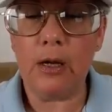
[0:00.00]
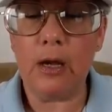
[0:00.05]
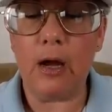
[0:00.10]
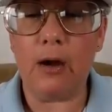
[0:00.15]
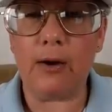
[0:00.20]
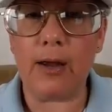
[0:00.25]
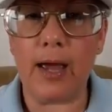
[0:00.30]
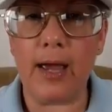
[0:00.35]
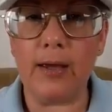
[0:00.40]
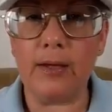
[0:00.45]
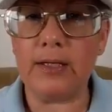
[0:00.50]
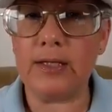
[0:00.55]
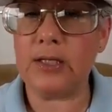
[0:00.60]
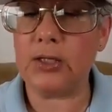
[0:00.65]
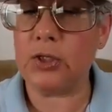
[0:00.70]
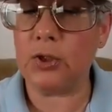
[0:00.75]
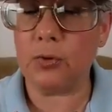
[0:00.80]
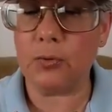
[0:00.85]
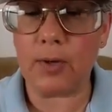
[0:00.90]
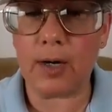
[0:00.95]
Okay,
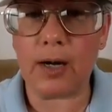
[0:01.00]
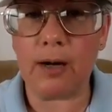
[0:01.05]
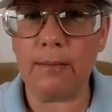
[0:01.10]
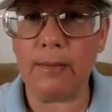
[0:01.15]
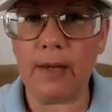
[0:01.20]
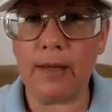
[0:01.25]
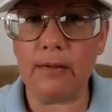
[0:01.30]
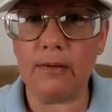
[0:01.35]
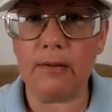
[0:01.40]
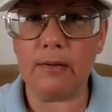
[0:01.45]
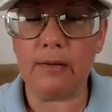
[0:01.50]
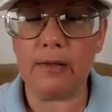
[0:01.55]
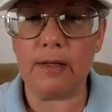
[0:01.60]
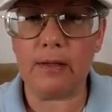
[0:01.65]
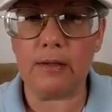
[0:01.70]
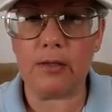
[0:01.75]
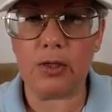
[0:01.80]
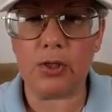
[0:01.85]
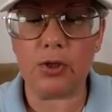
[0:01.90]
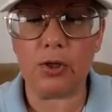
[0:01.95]
still recommend
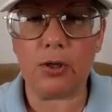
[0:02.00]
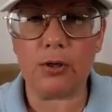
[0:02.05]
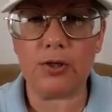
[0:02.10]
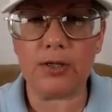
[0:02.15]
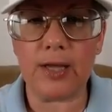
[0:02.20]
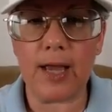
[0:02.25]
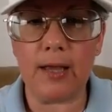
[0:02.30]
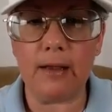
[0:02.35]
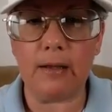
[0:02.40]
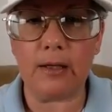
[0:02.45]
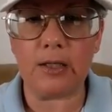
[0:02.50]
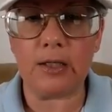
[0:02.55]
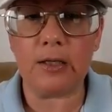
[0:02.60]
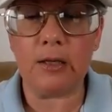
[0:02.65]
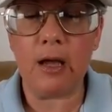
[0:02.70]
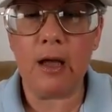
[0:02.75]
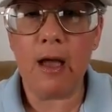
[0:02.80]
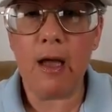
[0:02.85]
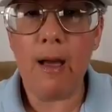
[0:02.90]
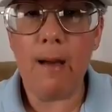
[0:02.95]
the trucker's atlas.
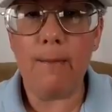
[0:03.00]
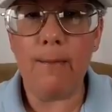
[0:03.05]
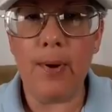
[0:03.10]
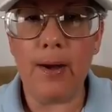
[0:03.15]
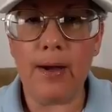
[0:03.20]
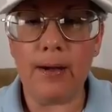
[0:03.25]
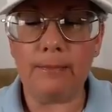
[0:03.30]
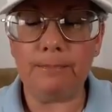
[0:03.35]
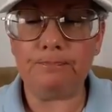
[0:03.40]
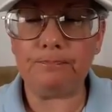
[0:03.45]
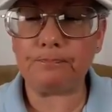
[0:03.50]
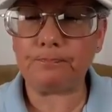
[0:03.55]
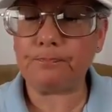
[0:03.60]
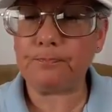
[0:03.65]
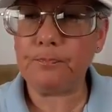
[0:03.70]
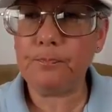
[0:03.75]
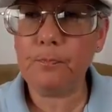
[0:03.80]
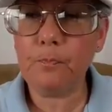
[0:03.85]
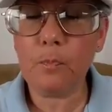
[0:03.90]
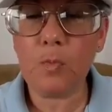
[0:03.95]
But
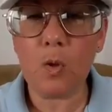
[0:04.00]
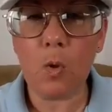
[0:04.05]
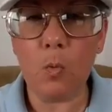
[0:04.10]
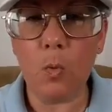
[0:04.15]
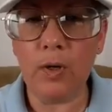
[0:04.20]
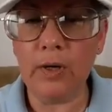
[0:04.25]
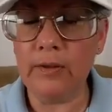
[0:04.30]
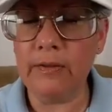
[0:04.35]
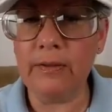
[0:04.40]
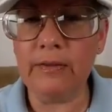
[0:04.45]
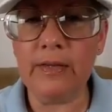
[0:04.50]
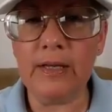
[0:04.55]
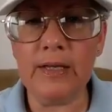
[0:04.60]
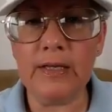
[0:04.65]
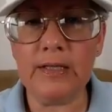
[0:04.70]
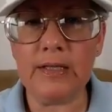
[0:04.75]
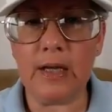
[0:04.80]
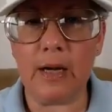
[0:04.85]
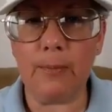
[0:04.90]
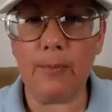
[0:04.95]
one of the
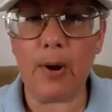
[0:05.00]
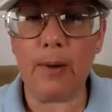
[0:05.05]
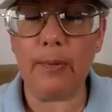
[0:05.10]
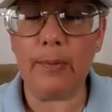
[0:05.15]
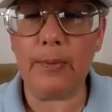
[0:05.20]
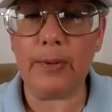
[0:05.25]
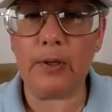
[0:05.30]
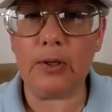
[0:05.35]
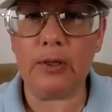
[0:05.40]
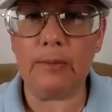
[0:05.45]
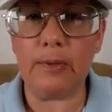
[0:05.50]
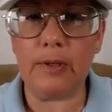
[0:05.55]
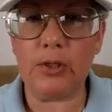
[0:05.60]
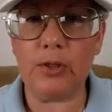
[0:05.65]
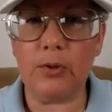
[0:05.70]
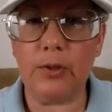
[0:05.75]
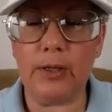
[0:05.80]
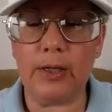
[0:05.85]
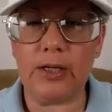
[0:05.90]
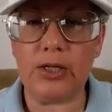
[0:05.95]
things that I'm probably going to be
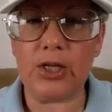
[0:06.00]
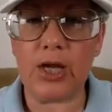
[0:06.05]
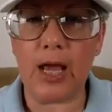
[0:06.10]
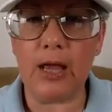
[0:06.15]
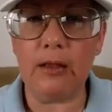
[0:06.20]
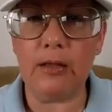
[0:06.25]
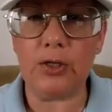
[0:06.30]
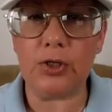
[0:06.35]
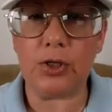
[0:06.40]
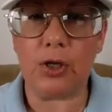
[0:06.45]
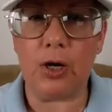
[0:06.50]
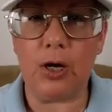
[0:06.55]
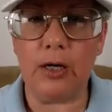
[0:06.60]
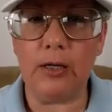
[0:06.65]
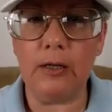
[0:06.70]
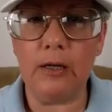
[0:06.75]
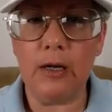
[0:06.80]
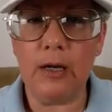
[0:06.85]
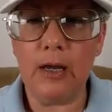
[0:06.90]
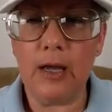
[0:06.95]
doing a challenge
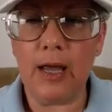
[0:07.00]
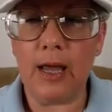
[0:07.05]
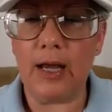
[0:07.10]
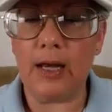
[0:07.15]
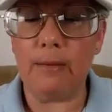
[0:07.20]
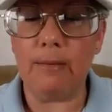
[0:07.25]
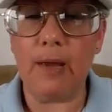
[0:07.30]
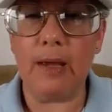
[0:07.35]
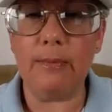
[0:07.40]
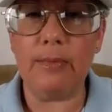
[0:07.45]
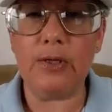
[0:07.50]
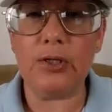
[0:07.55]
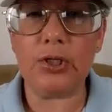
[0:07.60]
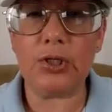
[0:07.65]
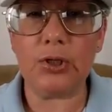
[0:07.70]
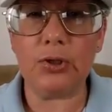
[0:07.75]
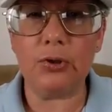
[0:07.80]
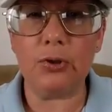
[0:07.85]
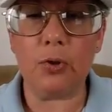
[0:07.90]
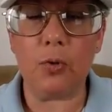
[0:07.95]
on, and it may be
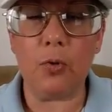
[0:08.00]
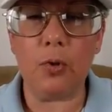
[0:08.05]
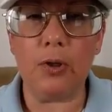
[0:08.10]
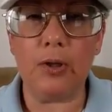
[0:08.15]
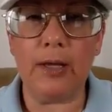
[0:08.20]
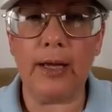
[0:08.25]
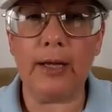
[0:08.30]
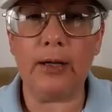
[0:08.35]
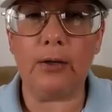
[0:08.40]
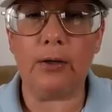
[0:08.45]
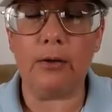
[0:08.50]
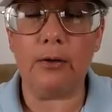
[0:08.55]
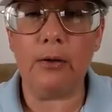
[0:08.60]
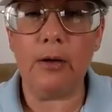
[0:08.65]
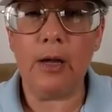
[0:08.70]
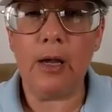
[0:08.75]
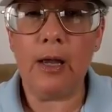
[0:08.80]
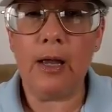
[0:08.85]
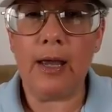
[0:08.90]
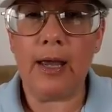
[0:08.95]
sooner or later,
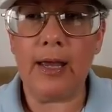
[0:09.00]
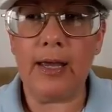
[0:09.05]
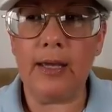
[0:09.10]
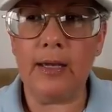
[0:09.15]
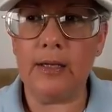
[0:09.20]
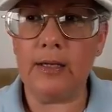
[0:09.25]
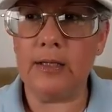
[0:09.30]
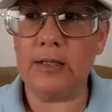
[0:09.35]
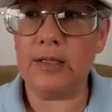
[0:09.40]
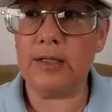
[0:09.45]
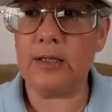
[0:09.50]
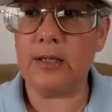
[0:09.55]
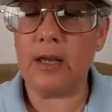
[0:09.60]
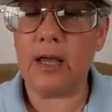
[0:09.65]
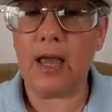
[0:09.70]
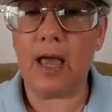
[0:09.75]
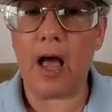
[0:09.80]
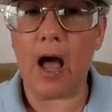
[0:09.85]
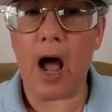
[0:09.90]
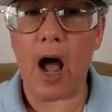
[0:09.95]
is
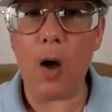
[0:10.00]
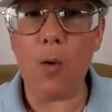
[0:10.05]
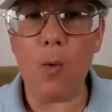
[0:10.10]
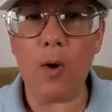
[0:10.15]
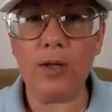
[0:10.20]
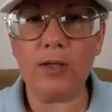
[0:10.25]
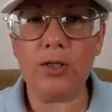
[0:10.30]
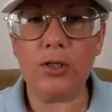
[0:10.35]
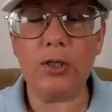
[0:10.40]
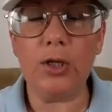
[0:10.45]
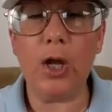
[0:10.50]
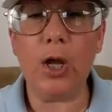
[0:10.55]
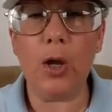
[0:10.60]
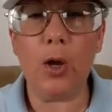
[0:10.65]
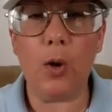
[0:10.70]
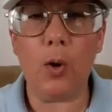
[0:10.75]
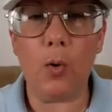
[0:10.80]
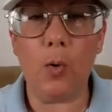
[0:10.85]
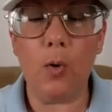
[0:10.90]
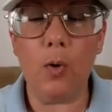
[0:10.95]
I want to
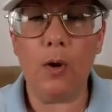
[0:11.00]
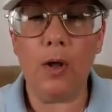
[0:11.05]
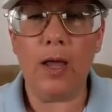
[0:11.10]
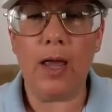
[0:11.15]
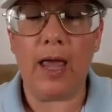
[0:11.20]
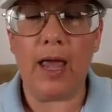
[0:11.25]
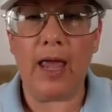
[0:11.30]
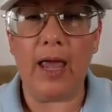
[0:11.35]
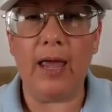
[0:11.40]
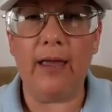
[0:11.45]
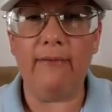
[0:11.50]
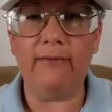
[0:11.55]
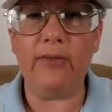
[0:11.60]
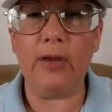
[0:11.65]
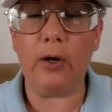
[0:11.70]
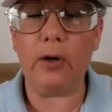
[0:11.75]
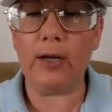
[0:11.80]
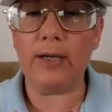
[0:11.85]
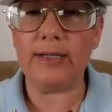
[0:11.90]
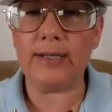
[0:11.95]
know if
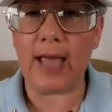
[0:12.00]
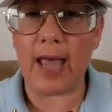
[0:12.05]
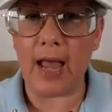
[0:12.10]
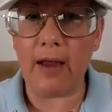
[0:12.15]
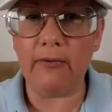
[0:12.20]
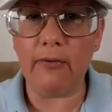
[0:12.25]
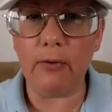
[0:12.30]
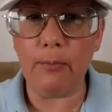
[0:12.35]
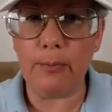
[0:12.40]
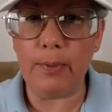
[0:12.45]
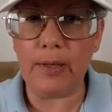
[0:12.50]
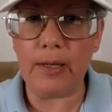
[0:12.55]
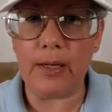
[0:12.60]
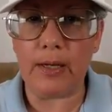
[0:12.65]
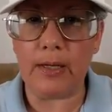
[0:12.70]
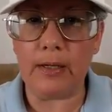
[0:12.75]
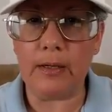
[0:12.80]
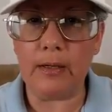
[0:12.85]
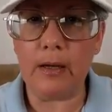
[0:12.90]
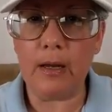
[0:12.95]
there has ever
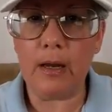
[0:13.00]
been